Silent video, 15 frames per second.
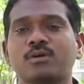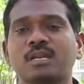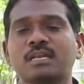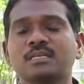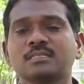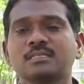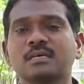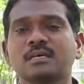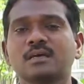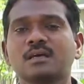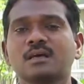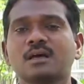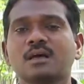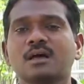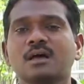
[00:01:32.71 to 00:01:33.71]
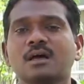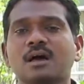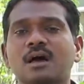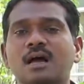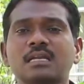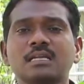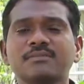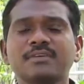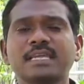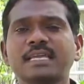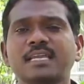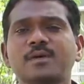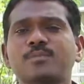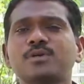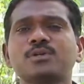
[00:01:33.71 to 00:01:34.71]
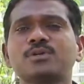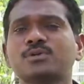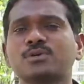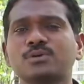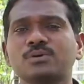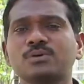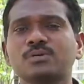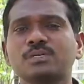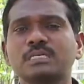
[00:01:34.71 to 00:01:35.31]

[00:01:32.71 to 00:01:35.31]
pollen and we can able to do